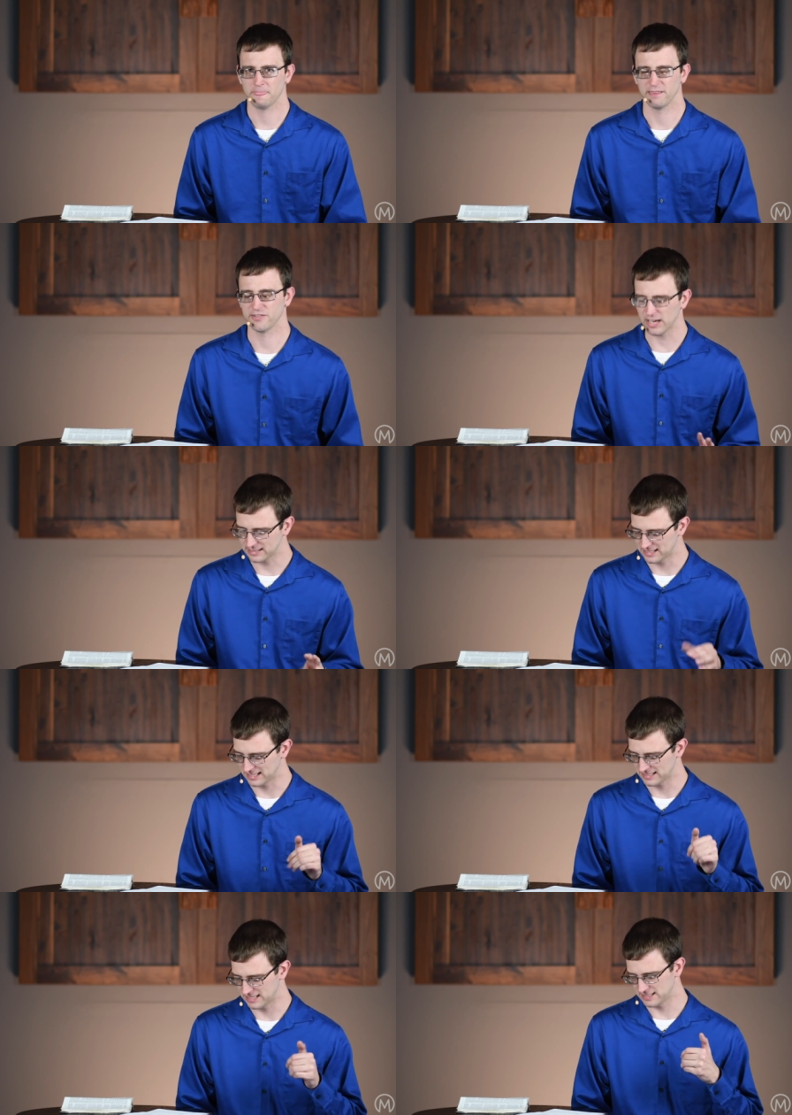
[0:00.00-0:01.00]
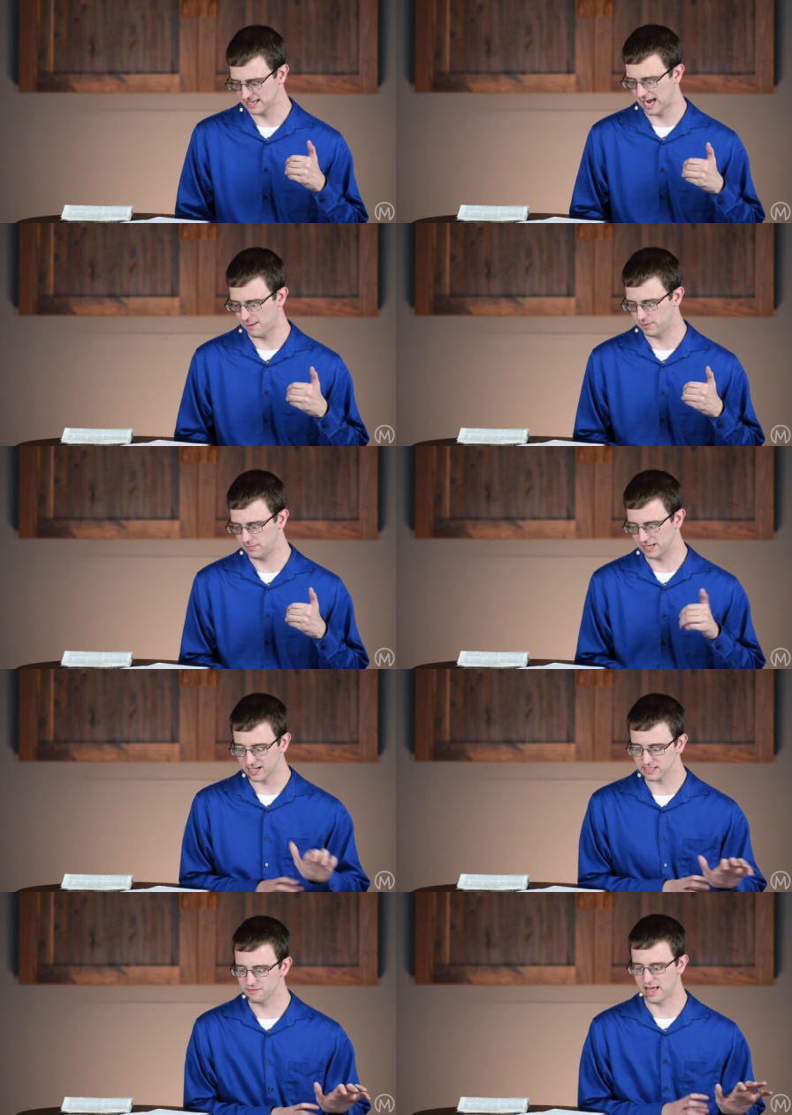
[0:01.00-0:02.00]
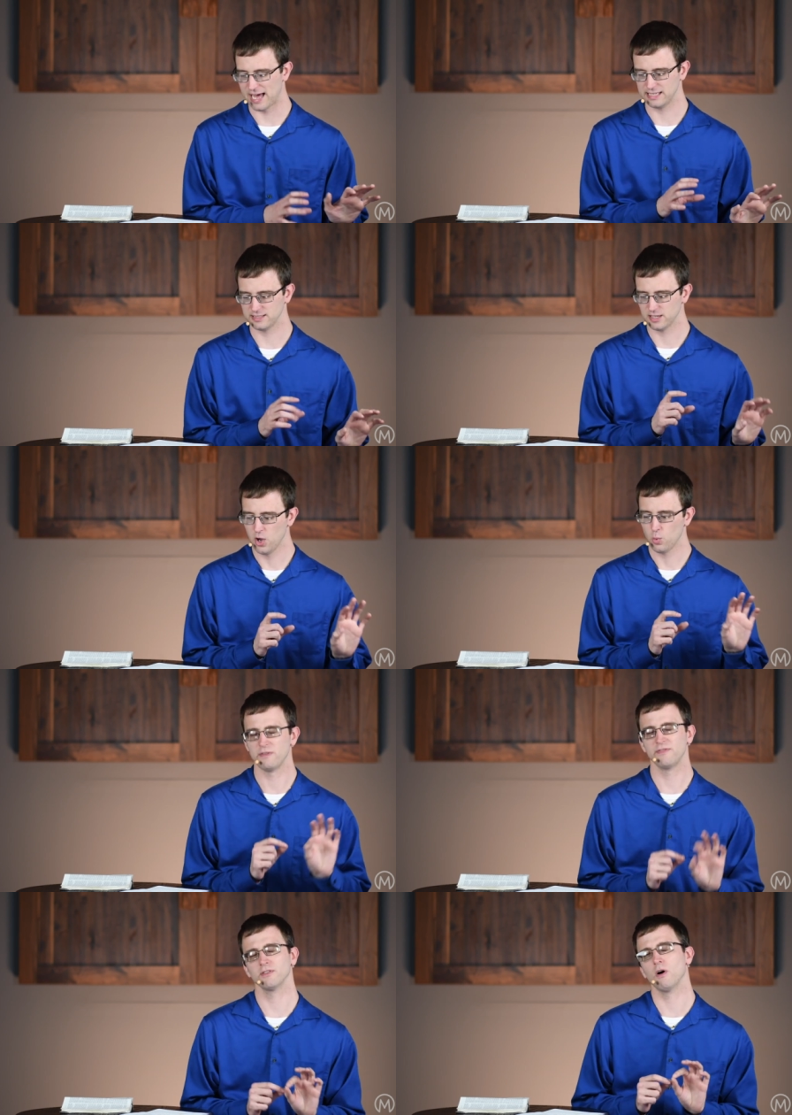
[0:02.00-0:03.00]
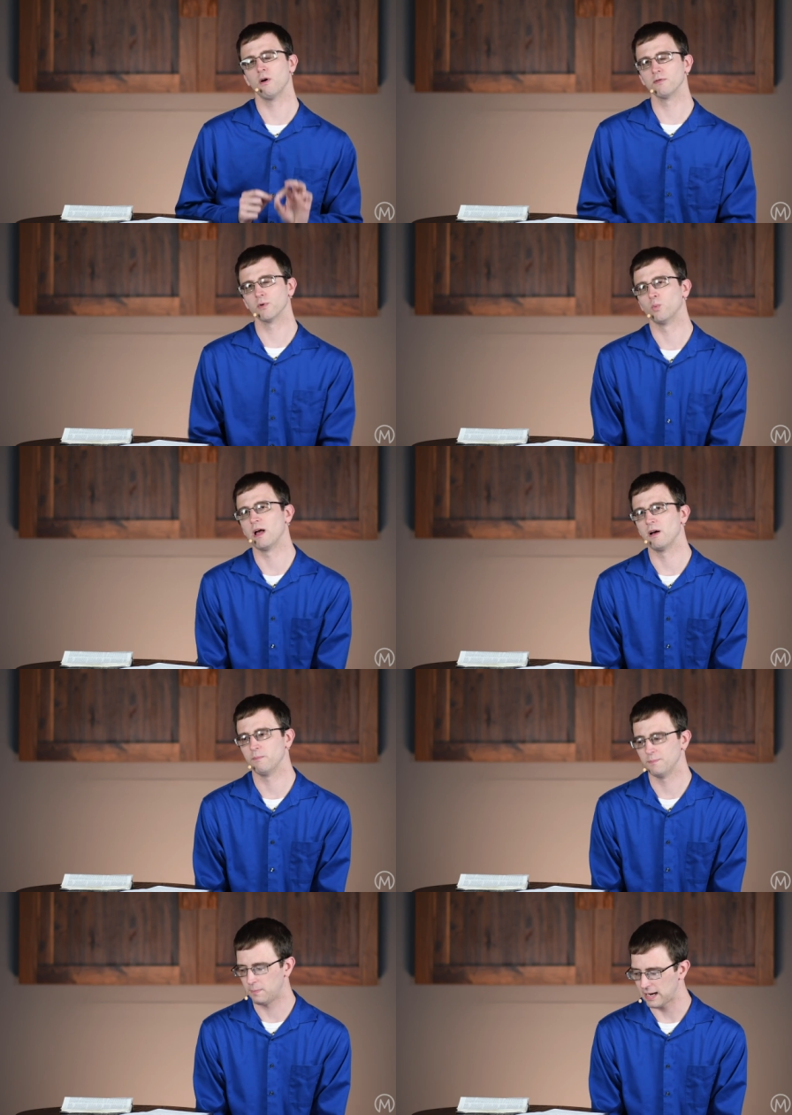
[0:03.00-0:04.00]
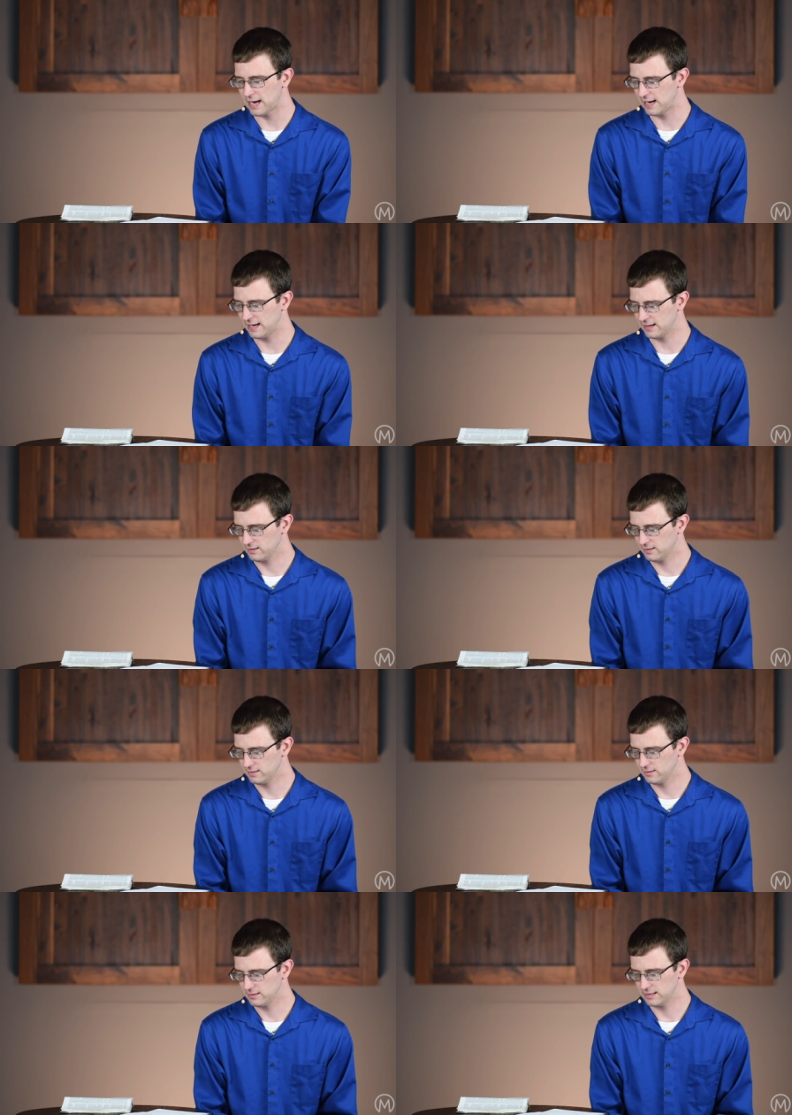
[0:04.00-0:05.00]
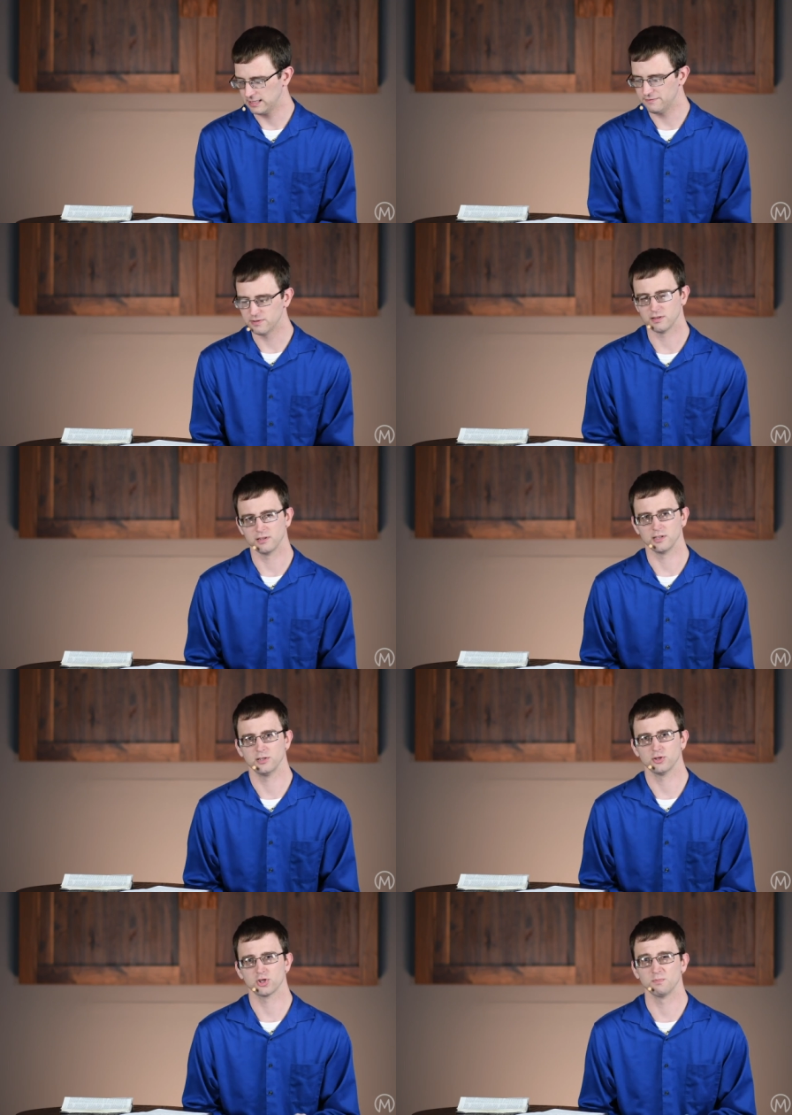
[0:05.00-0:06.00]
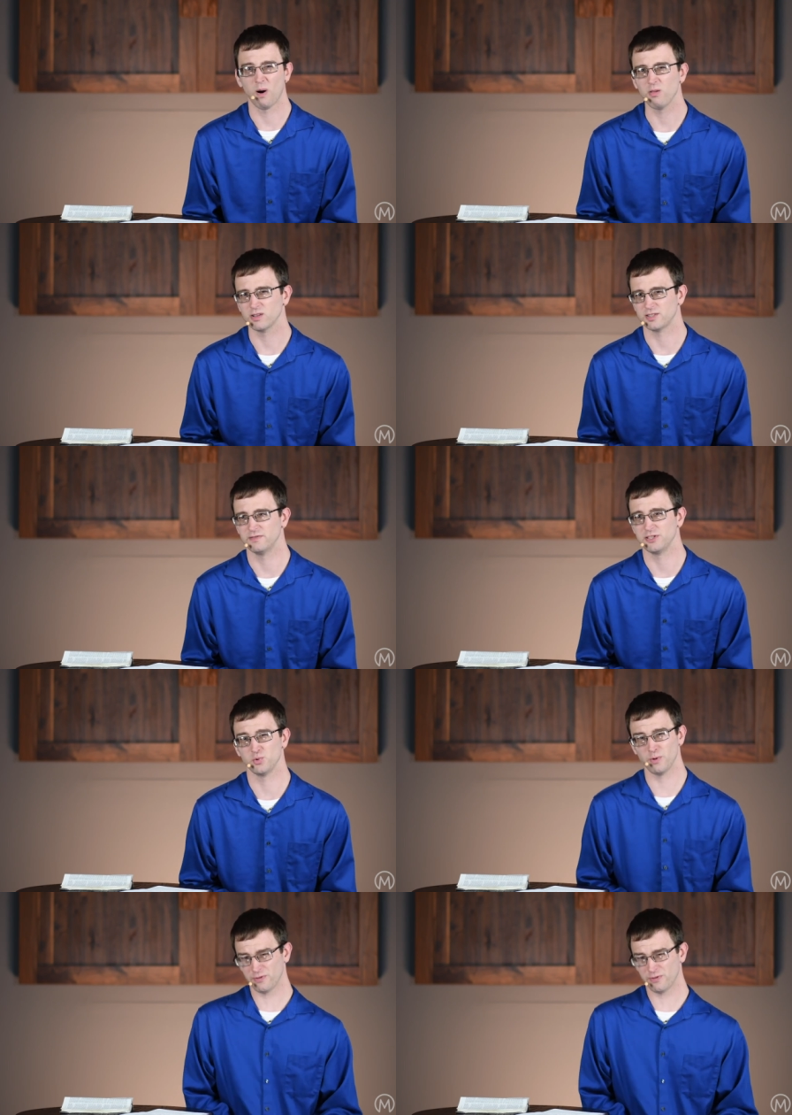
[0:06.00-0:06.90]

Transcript: And the second thing that tends to happen because of that is we feel overwhelmed by even the smallest of issues.